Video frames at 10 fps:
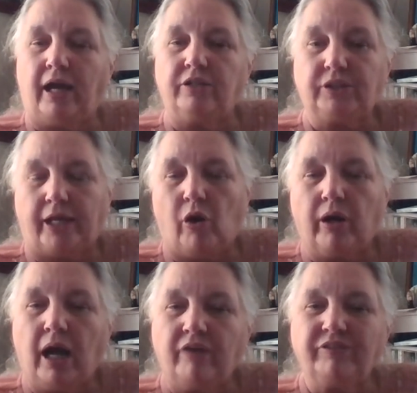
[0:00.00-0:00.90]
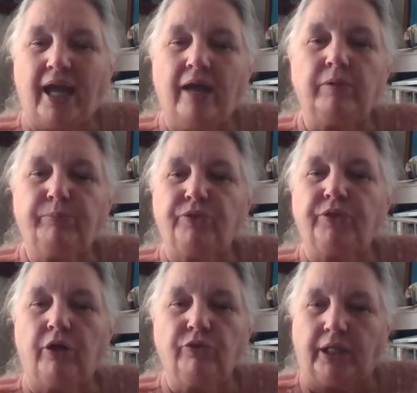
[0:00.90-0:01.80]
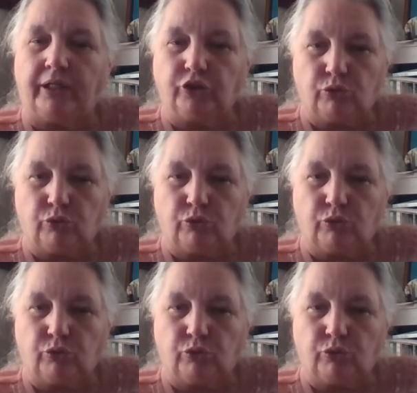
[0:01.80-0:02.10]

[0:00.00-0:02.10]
state archives came and put those in a